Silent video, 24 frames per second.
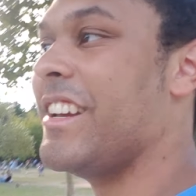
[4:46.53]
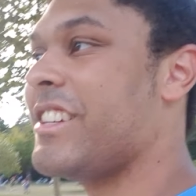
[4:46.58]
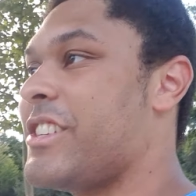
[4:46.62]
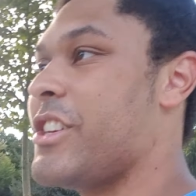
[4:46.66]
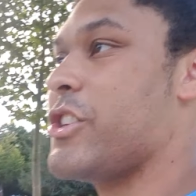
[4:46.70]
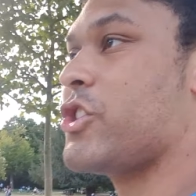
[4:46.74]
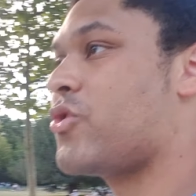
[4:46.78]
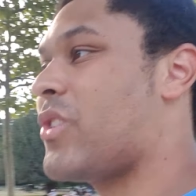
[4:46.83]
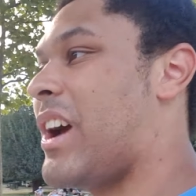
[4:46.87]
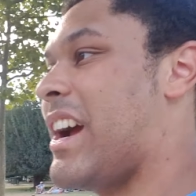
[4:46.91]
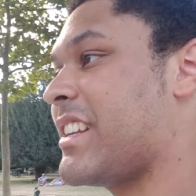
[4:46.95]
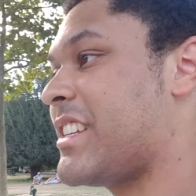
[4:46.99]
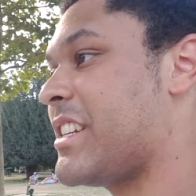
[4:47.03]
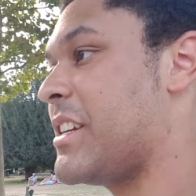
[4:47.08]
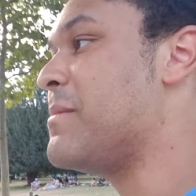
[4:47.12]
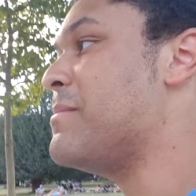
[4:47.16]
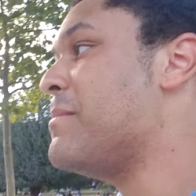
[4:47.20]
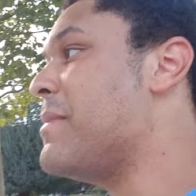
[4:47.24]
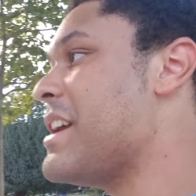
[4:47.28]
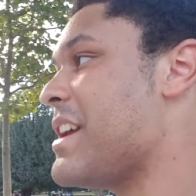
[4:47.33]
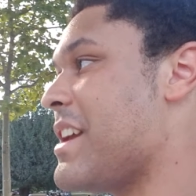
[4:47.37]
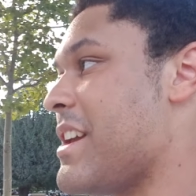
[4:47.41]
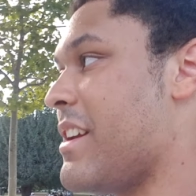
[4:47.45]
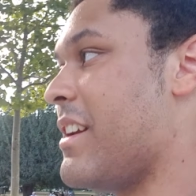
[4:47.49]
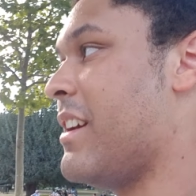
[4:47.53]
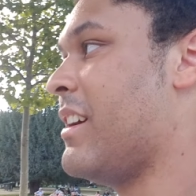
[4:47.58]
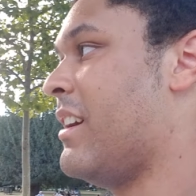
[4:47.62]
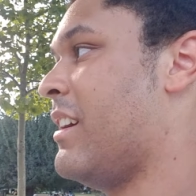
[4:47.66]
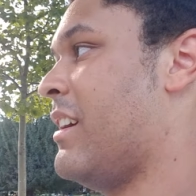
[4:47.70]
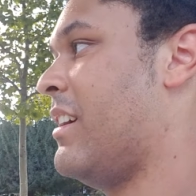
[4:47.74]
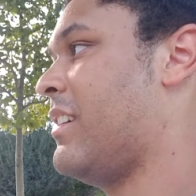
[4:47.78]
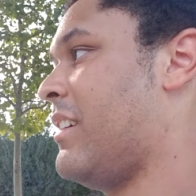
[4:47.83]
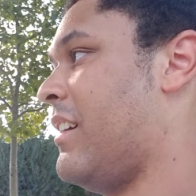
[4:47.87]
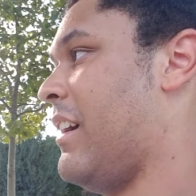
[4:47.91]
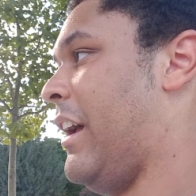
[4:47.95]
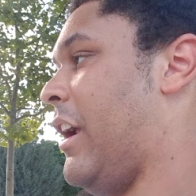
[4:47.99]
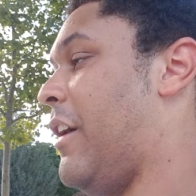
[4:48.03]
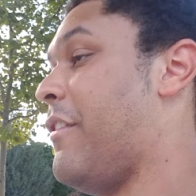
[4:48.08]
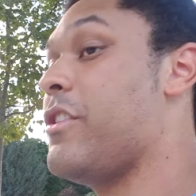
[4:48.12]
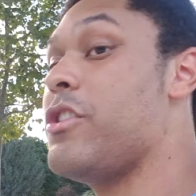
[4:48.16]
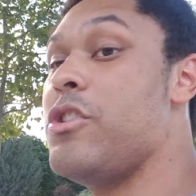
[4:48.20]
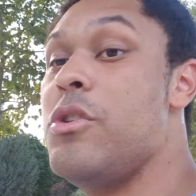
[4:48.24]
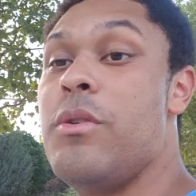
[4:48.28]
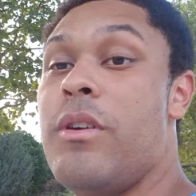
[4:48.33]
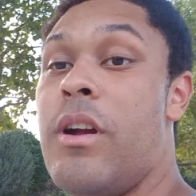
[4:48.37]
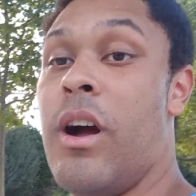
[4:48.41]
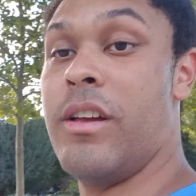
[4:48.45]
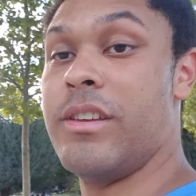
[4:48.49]
it's distracting me. I know that
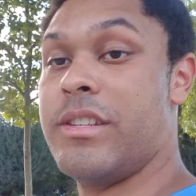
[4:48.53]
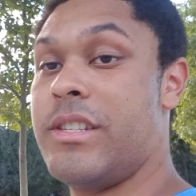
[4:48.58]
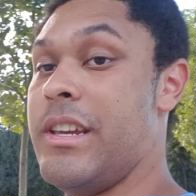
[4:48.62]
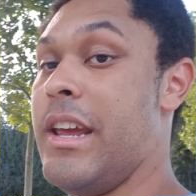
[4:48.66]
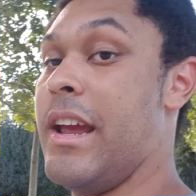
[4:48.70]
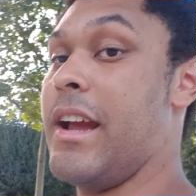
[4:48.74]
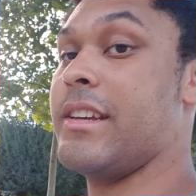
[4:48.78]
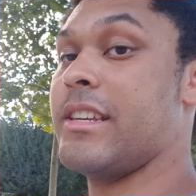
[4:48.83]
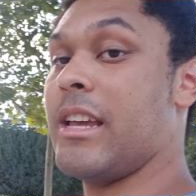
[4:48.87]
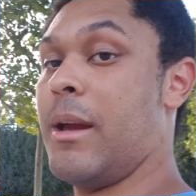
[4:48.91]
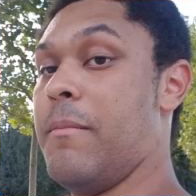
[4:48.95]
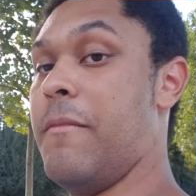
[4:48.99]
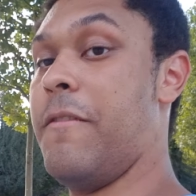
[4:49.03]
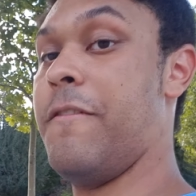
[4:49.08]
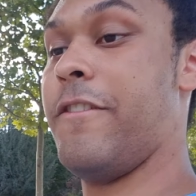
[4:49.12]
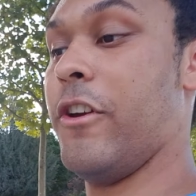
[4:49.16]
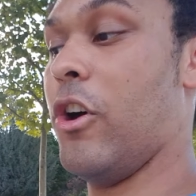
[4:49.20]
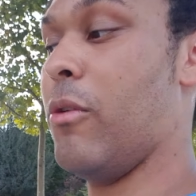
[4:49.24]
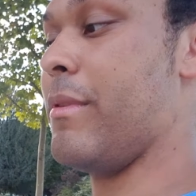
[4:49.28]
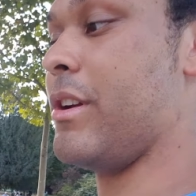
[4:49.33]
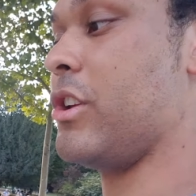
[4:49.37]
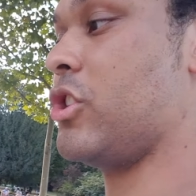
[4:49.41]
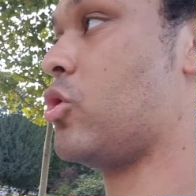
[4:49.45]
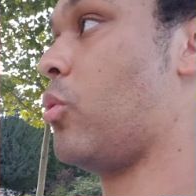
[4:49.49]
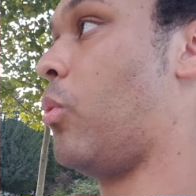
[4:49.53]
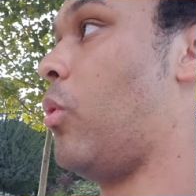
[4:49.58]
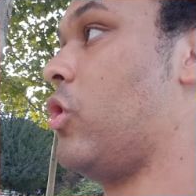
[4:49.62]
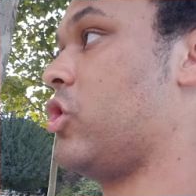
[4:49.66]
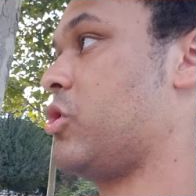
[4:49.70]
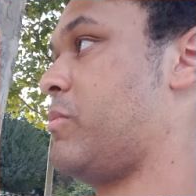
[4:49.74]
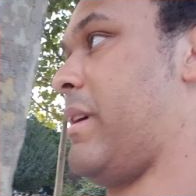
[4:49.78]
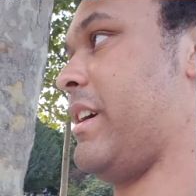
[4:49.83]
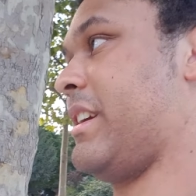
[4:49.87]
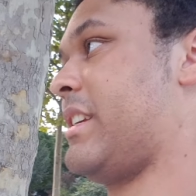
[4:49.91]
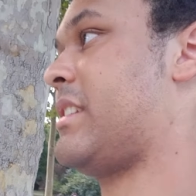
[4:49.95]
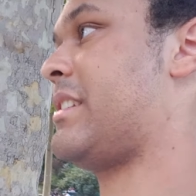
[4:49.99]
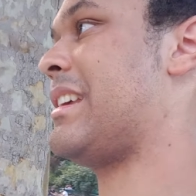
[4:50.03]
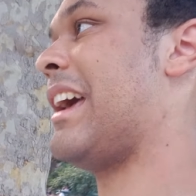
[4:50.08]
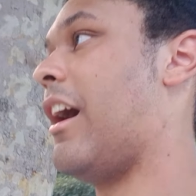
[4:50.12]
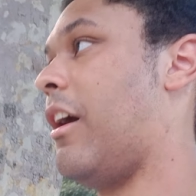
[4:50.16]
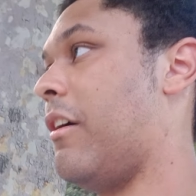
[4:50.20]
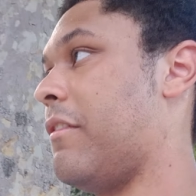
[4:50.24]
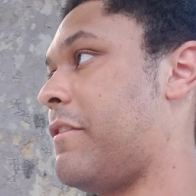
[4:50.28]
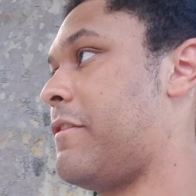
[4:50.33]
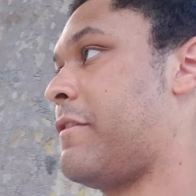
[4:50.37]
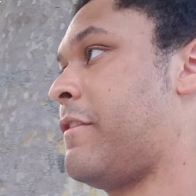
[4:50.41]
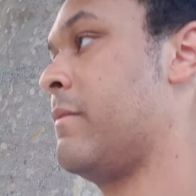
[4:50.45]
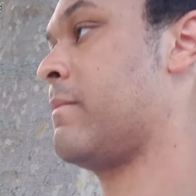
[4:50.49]
you can't see it because I'm filming towards
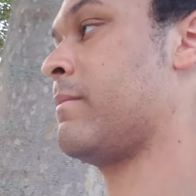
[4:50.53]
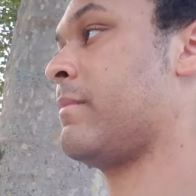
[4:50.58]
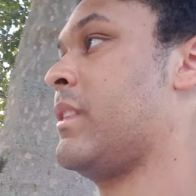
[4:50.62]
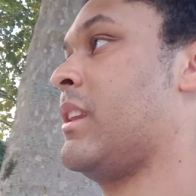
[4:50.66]
myself.